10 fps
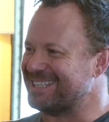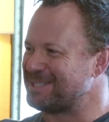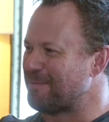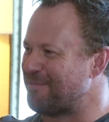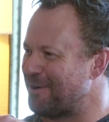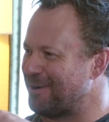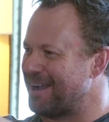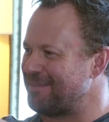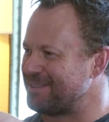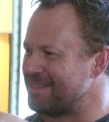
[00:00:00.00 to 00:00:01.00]
like, this before or
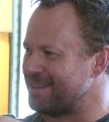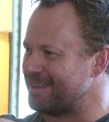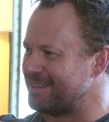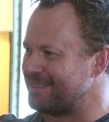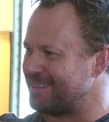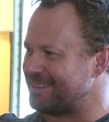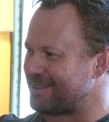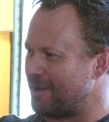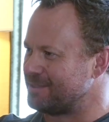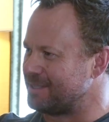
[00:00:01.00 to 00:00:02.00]
after the, the, the
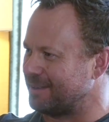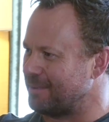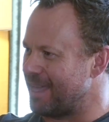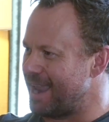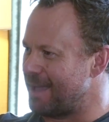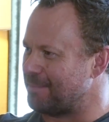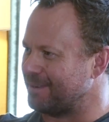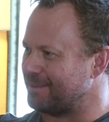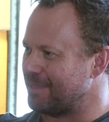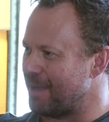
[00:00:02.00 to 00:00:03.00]
concert where that
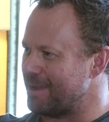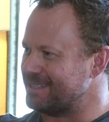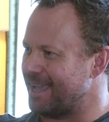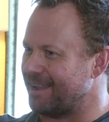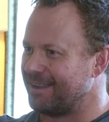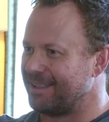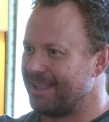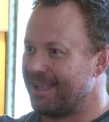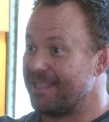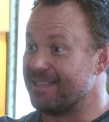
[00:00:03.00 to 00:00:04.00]
happened? Where that went no, down? this was
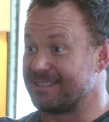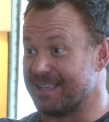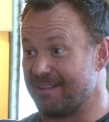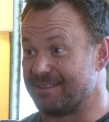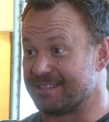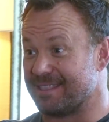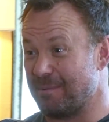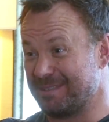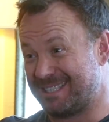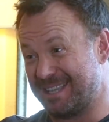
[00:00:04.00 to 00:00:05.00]
after. This so is after. So we
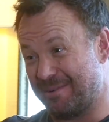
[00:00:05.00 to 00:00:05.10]
met